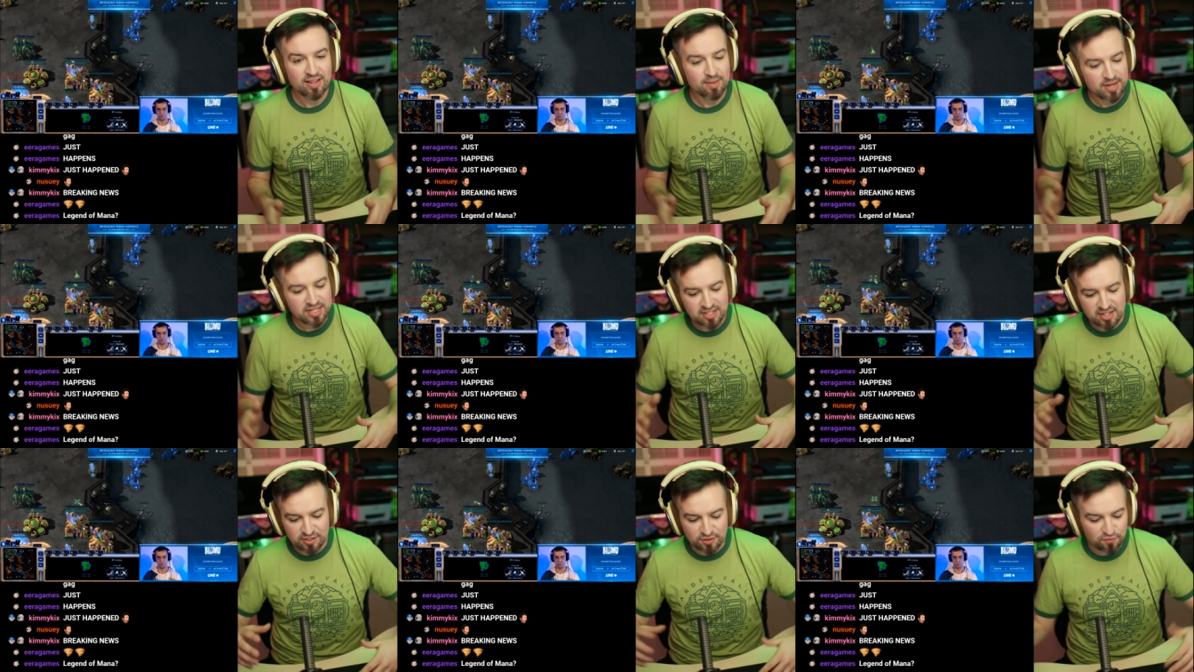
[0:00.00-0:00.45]
They
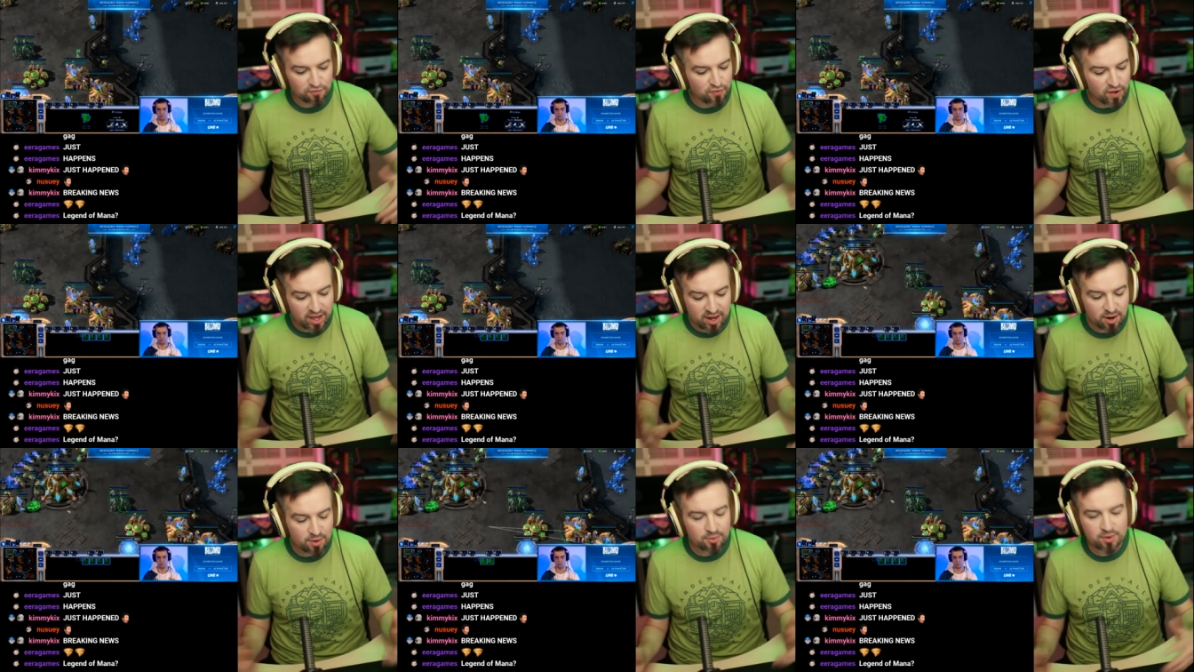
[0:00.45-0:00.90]
basically just
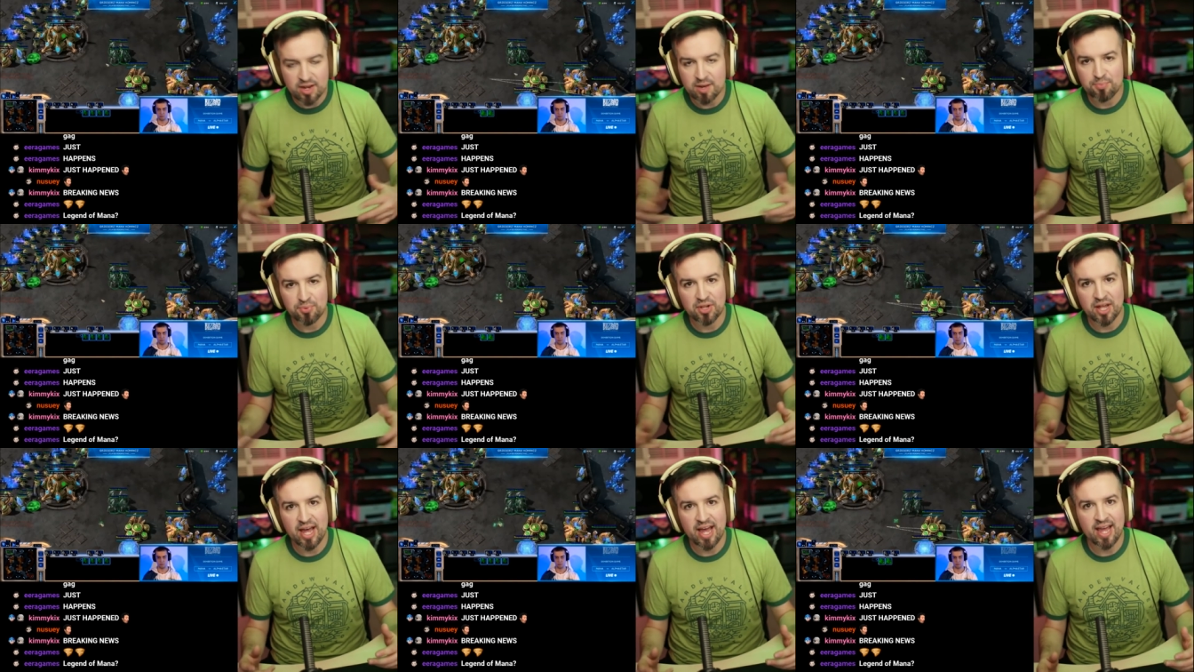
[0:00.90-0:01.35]
fed it
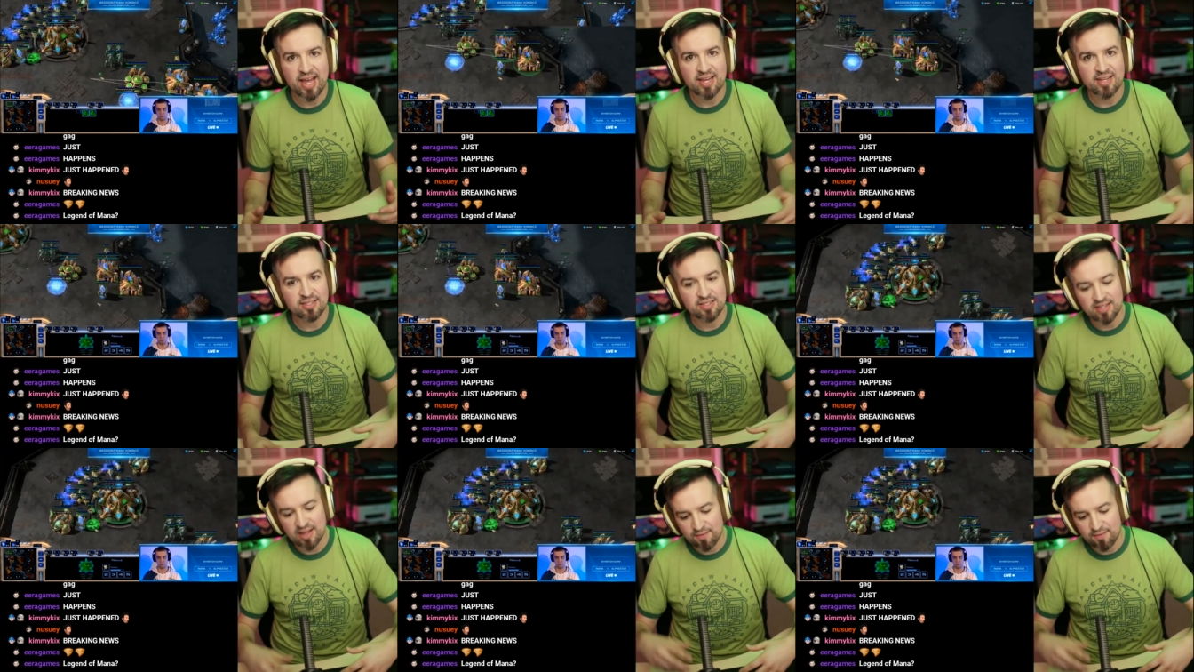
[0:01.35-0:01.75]
replays.